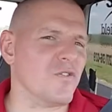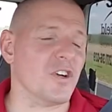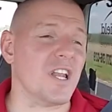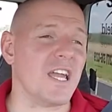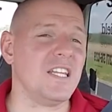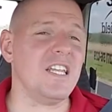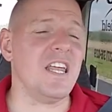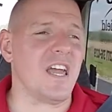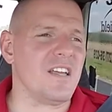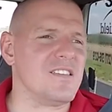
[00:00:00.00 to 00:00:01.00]
for 90
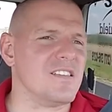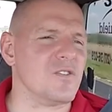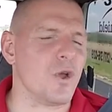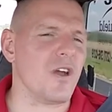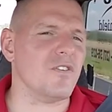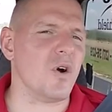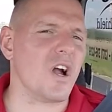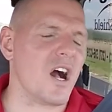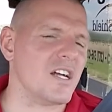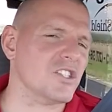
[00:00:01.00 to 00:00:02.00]
days, since we have no
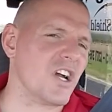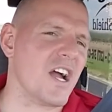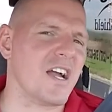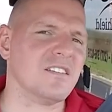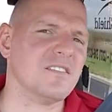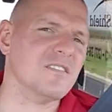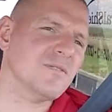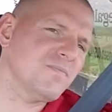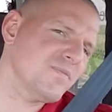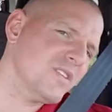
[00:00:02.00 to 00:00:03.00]
contracts,
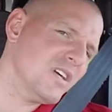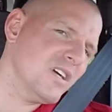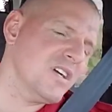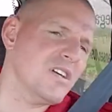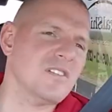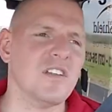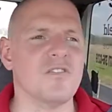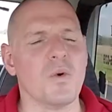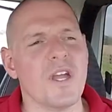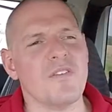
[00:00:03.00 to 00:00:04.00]

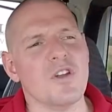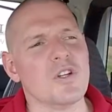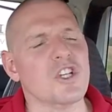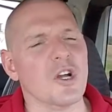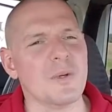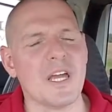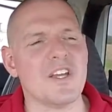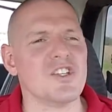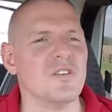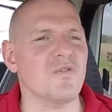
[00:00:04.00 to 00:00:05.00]
since we have no
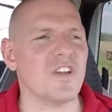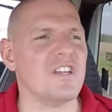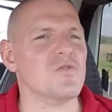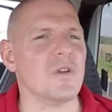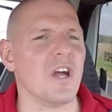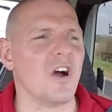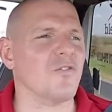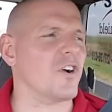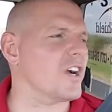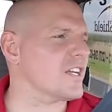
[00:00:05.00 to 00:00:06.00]
termination fees, we
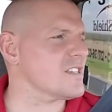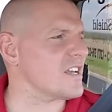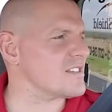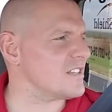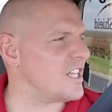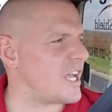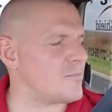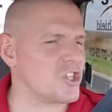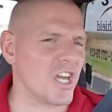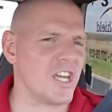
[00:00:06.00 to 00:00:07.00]
offer uncontested
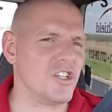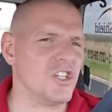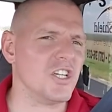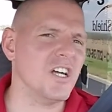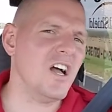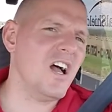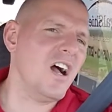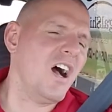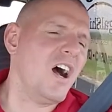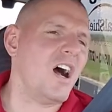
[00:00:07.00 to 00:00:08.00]
name change,
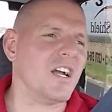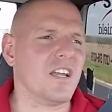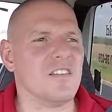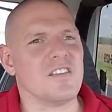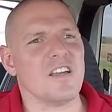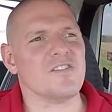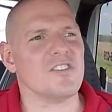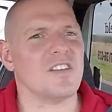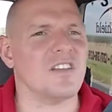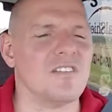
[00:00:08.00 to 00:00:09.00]

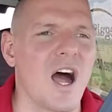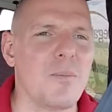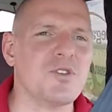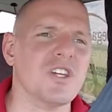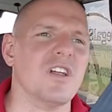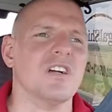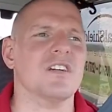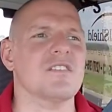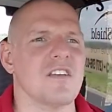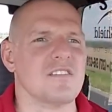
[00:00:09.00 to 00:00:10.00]
uncontested adoption,
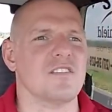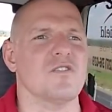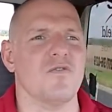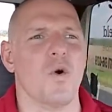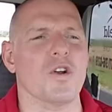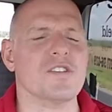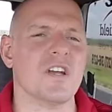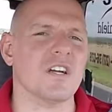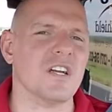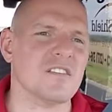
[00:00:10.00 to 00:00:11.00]
uncontested divorce,
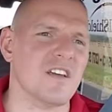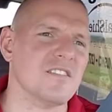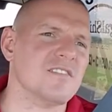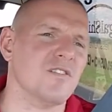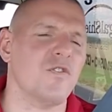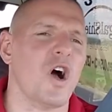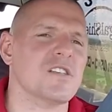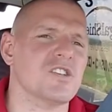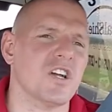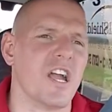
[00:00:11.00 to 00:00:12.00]
uncontested
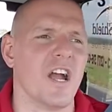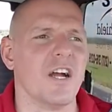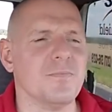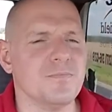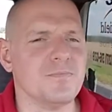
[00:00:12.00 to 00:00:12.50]
foster care.